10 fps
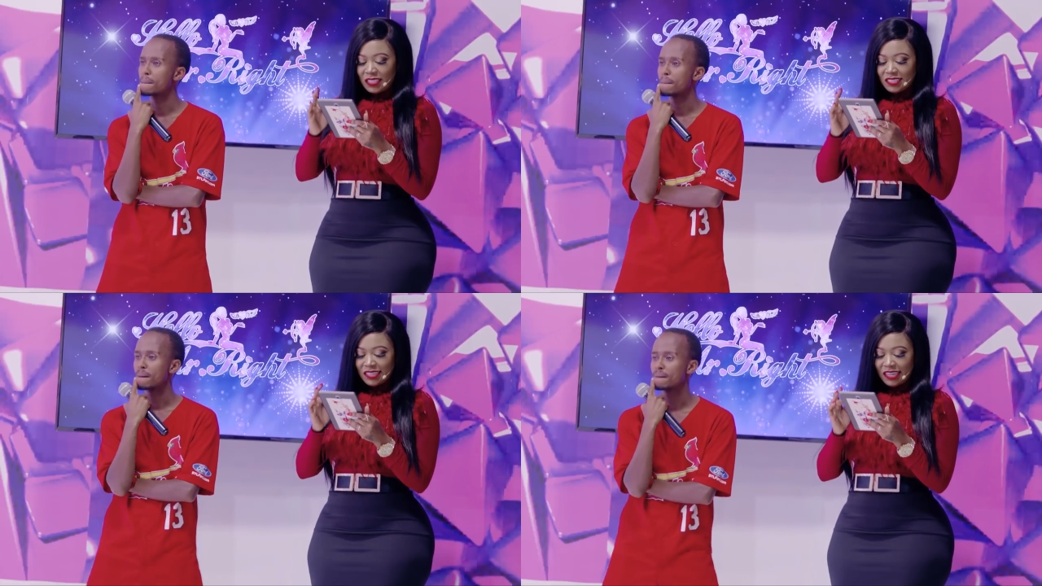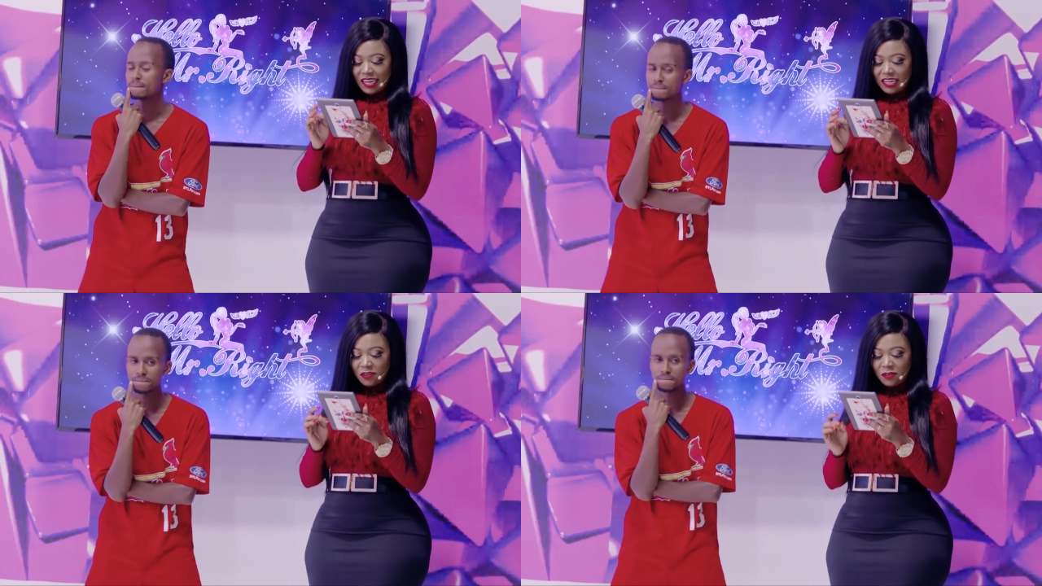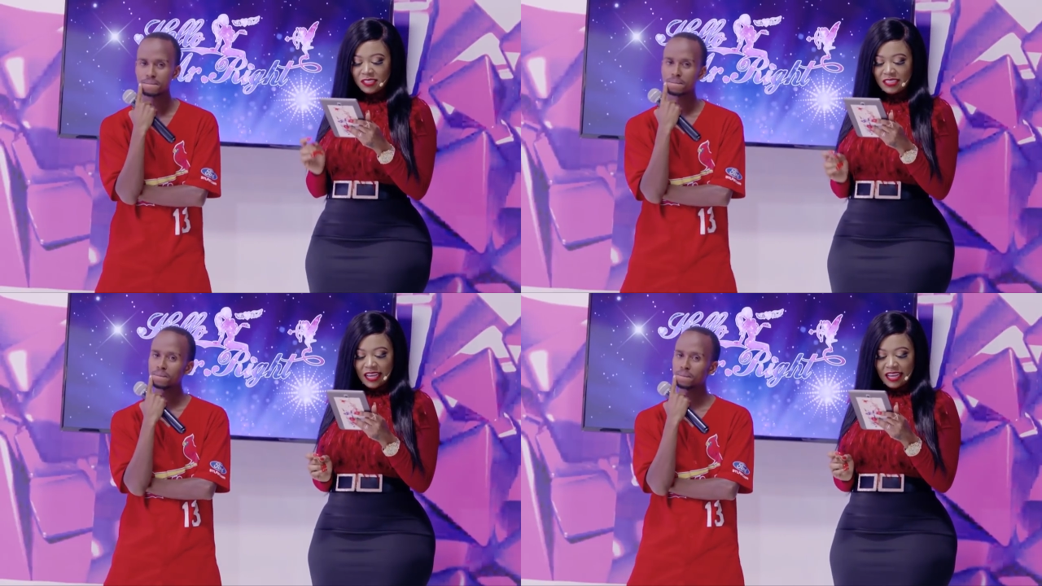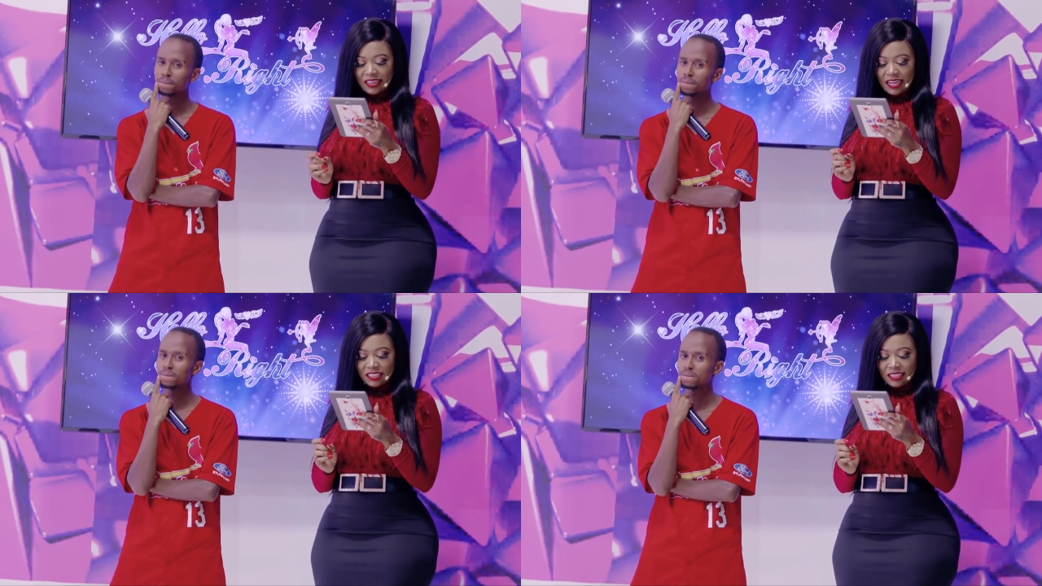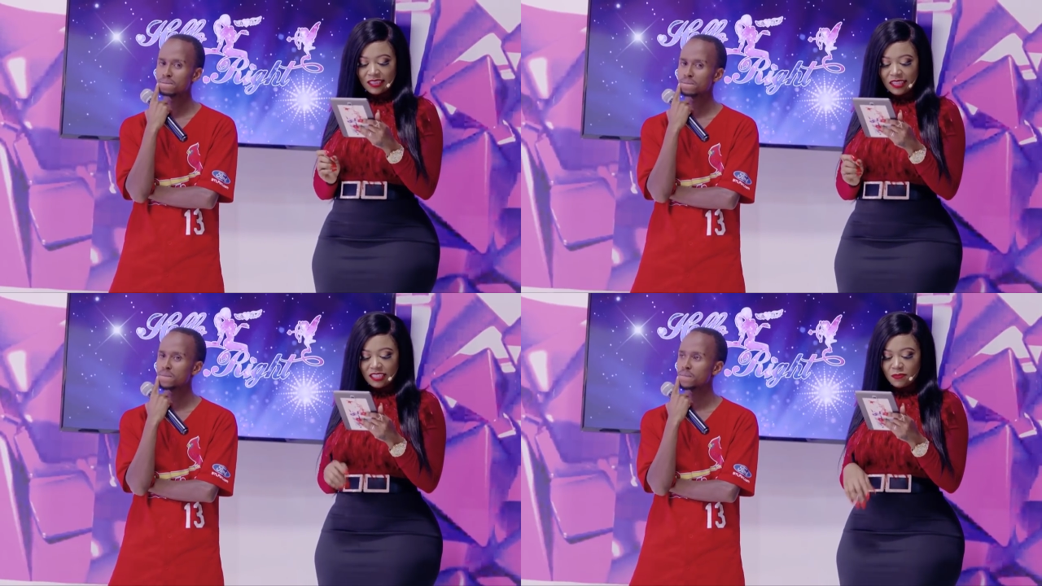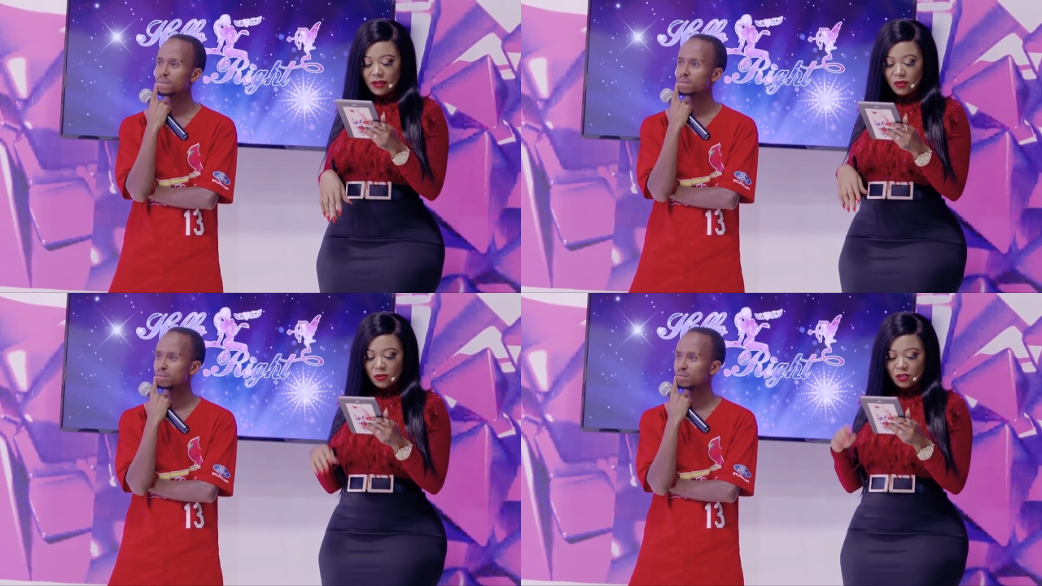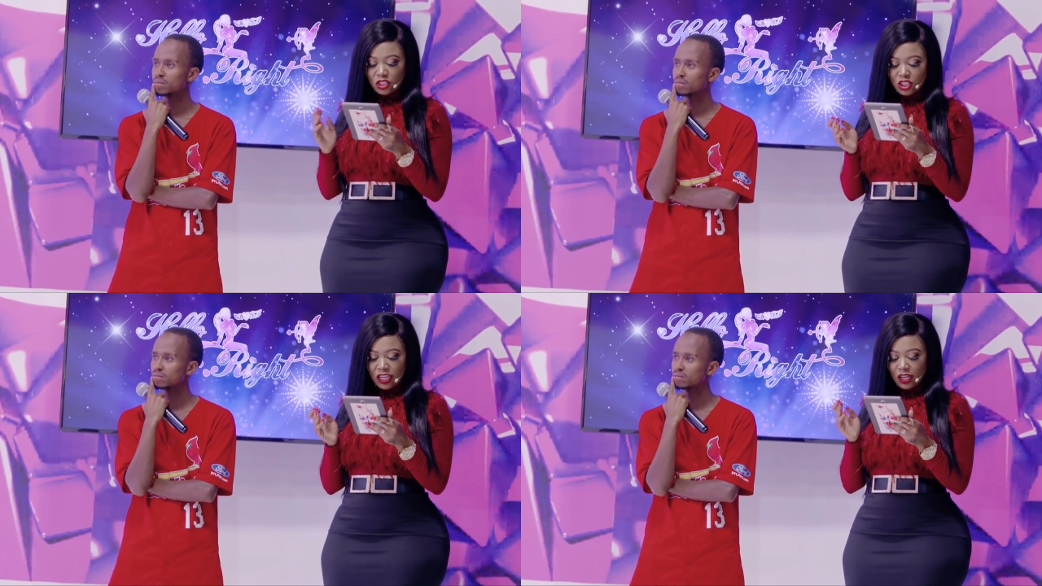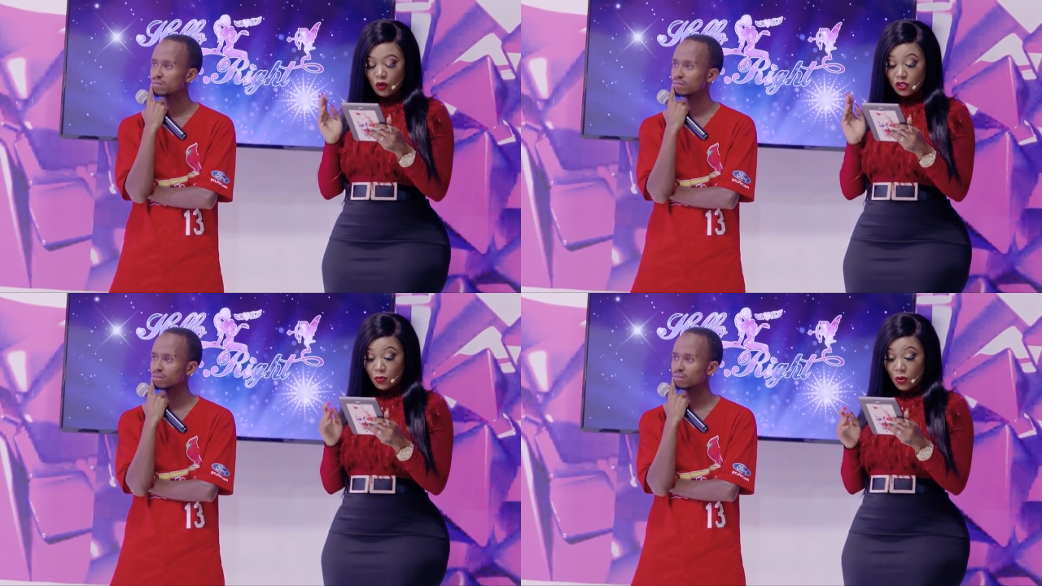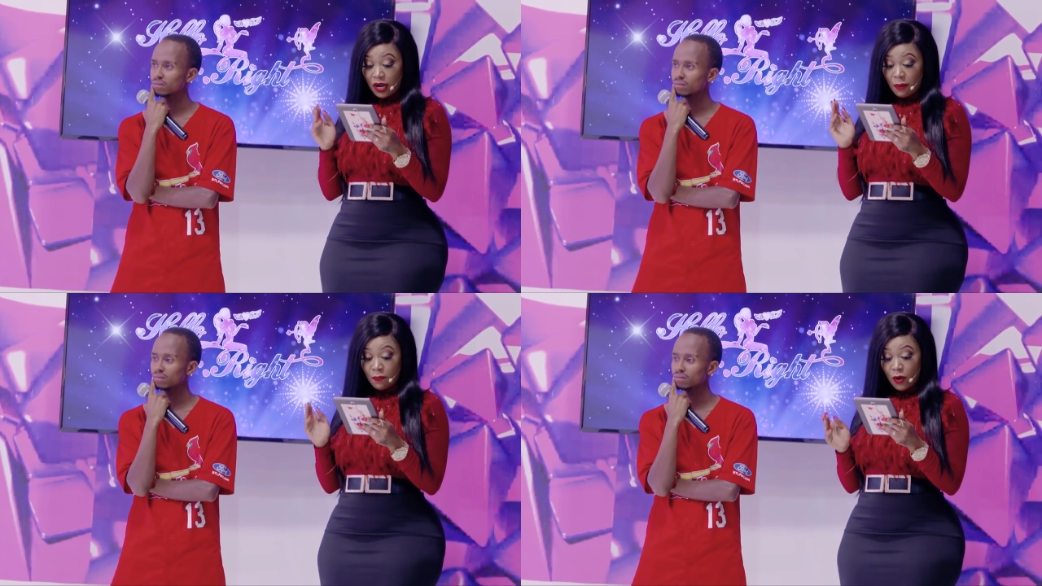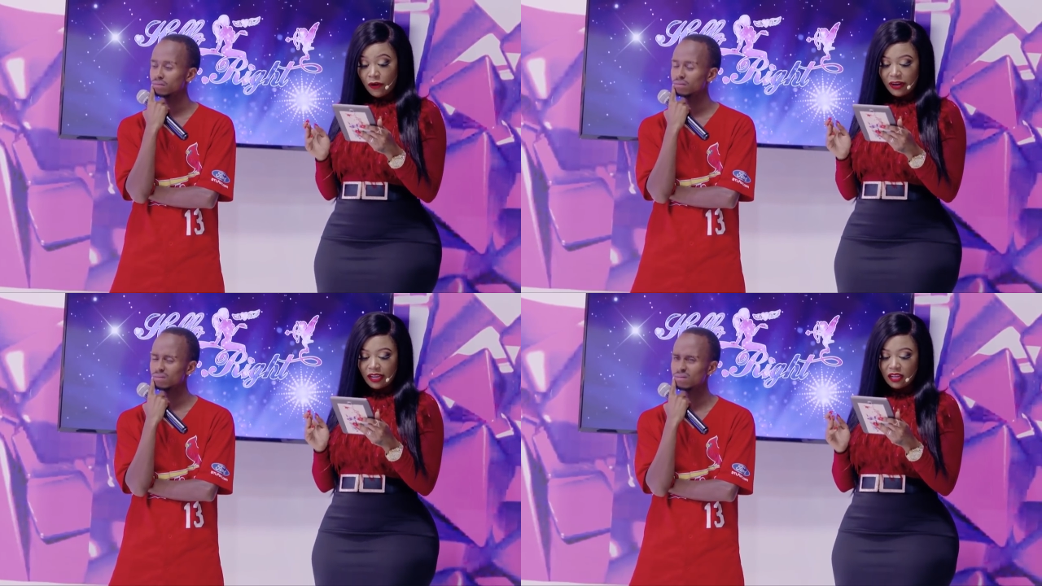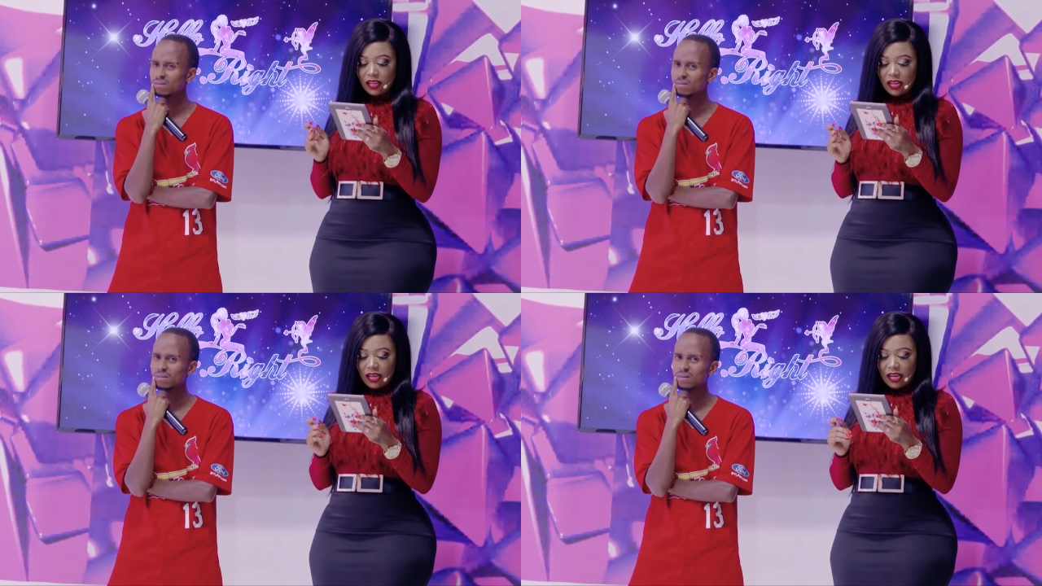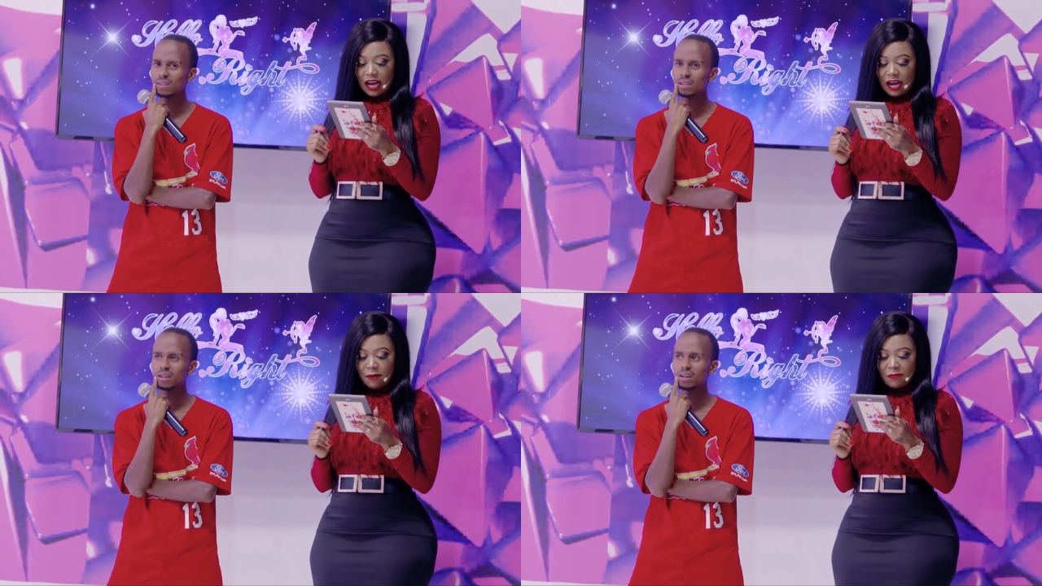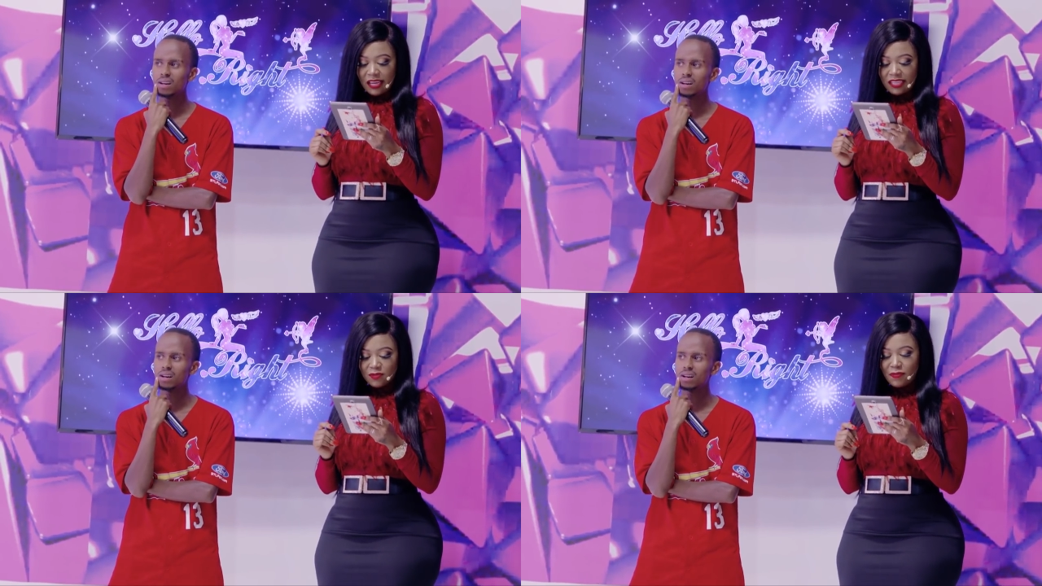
Speaker 1: so the lady who said that she thinks men who don't drink or smoke are boring um, is